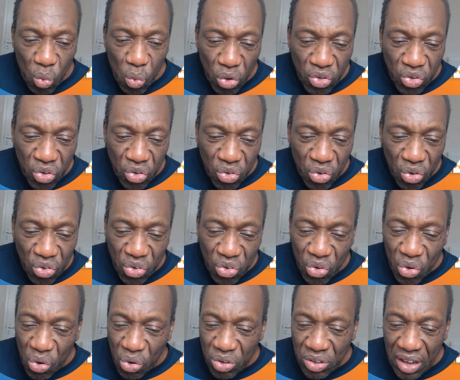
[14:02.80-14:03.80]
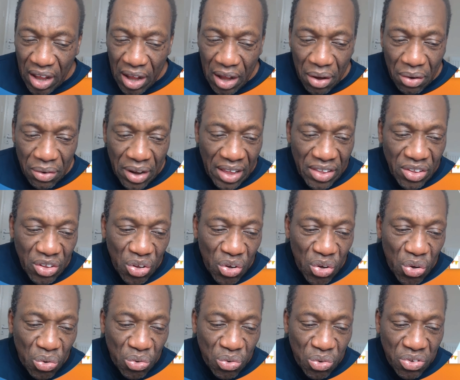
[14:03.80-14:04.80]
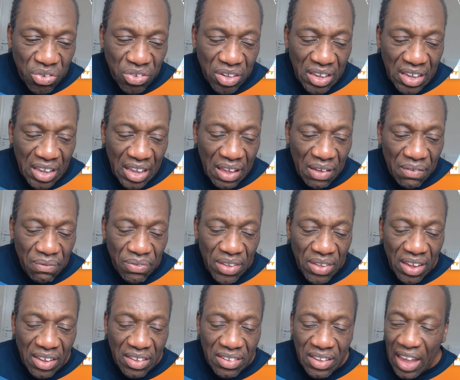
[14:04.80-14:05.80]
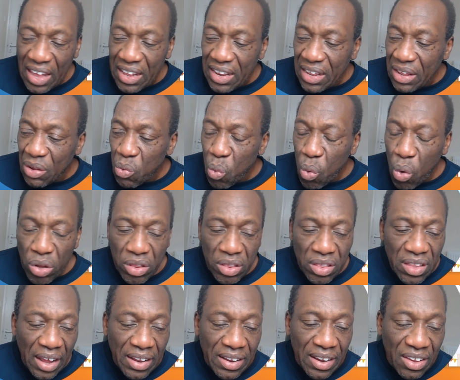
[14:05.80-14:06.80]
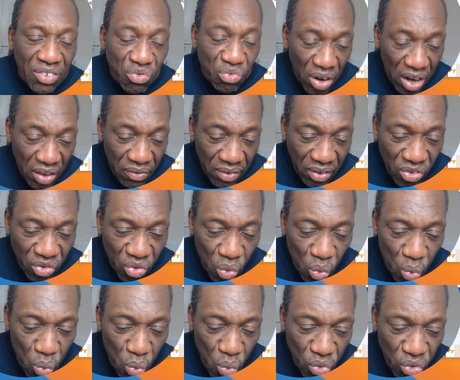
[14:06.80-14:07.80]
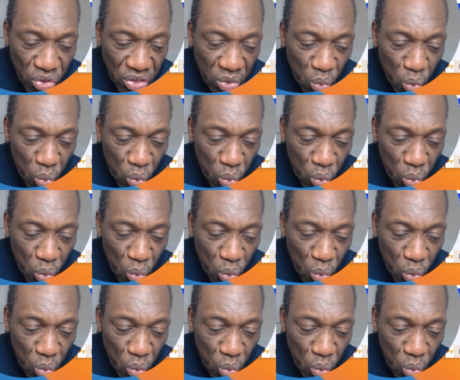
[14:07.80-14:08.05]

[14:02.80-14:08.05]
So what you do is you go down and you look to see if there is any one that is relevant to